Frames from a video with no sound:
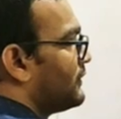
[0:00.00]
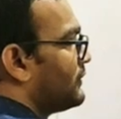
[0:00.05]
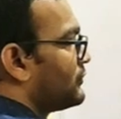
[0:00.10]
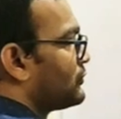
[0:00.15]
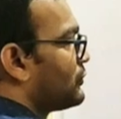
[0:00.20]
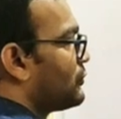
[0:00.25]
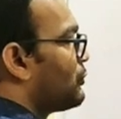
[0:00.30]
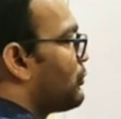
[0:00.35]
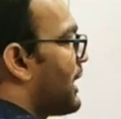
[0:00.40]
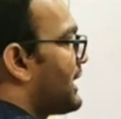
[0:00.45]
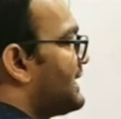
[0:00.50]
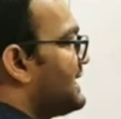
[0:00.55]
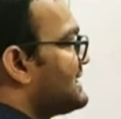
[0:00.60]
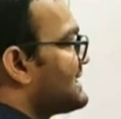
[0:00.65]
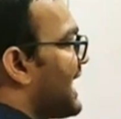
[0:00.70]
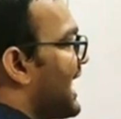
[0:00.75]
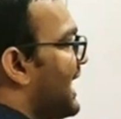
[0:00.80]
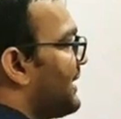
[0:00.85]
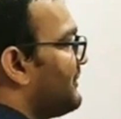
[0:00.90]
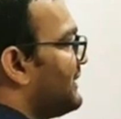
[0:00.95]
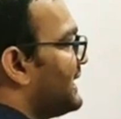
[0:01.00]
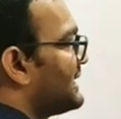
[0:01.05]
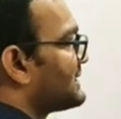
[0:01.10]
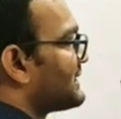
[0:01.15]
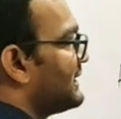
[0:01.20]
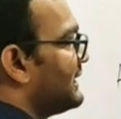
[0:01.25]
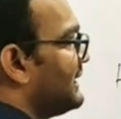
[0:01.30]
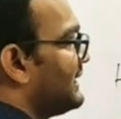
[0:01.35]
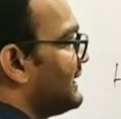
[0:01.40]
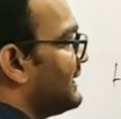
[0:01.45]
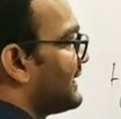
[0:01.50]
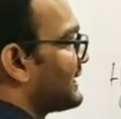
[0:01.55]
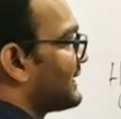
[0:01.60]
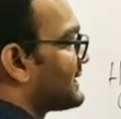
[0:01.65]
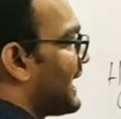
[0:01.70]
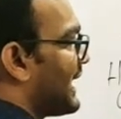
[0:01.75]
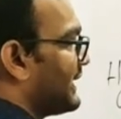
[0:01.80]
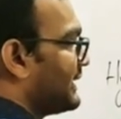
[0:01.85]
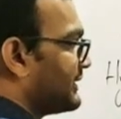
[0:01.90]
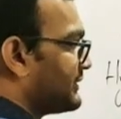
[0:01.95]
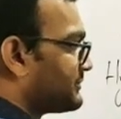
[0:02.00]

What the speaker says: So what is hybridization index I?